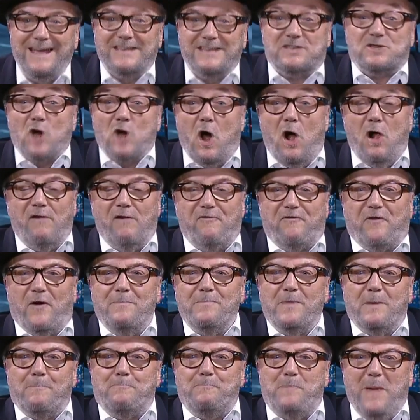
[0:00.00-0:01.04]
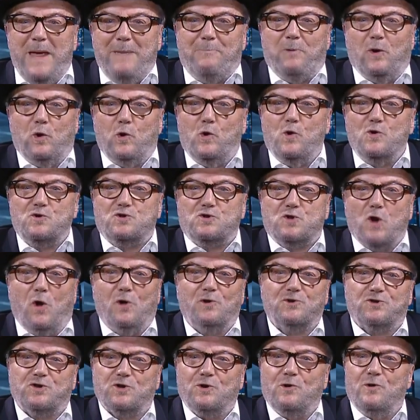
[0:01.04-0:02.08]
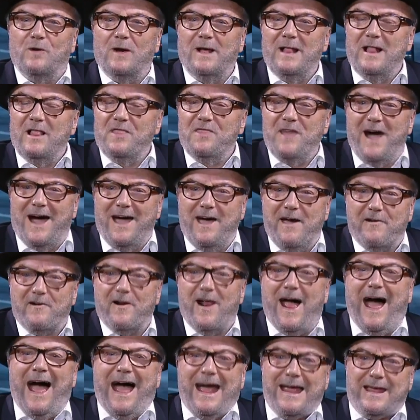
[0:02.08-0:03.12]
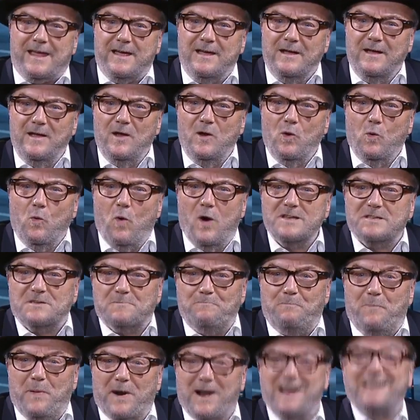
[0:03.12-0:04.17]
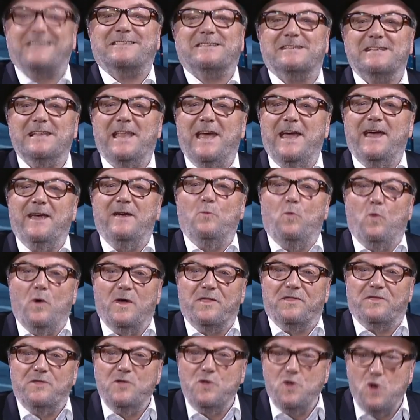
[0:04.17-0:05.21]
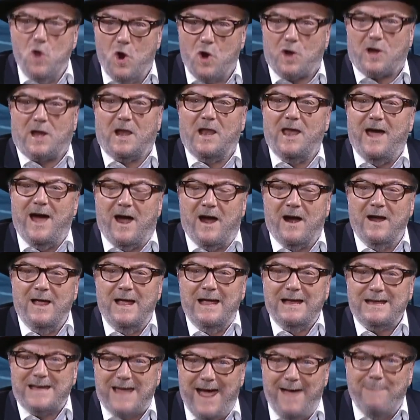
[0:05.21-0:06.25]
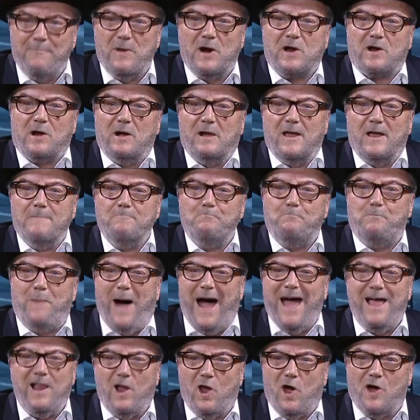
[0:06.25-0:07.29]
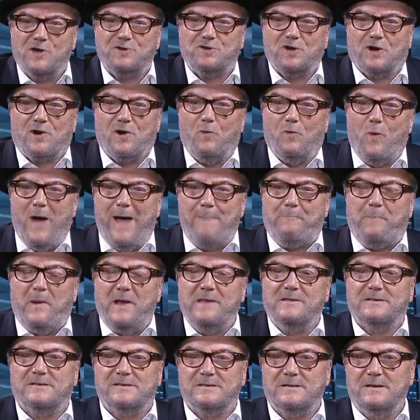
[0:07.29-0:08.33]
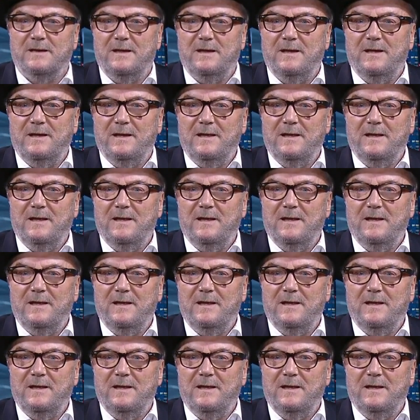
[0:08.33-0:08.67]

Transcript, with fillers: It's all from the people who told you that Iraq was bristling with nuclear, chemical, and biological weapons.